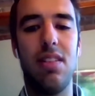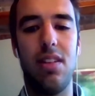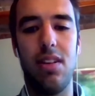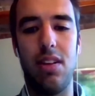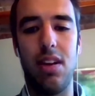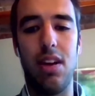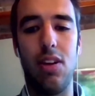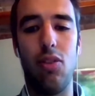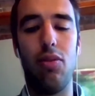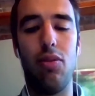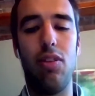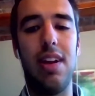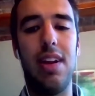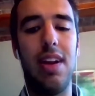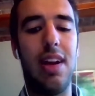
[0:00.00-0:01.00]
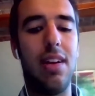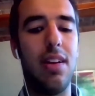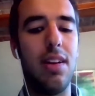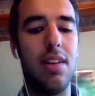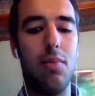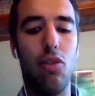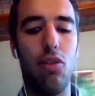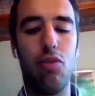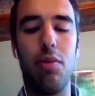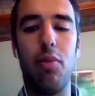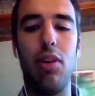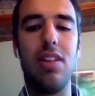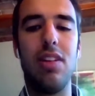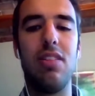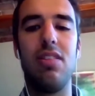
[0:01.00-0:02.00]
or the most
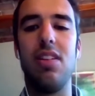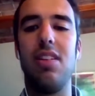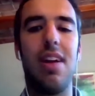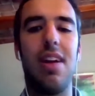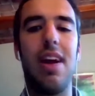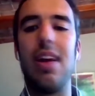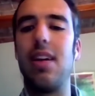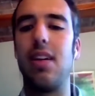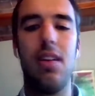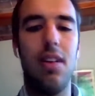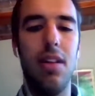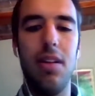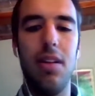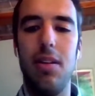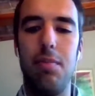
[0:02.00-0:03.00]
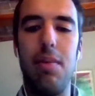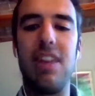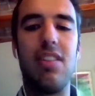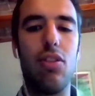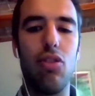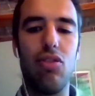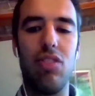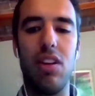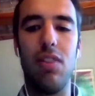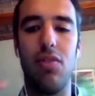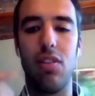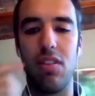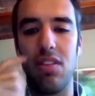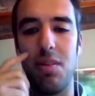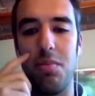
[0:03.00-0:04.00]
populated cities like Mexico City, for
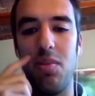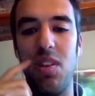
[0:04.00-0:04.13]
example.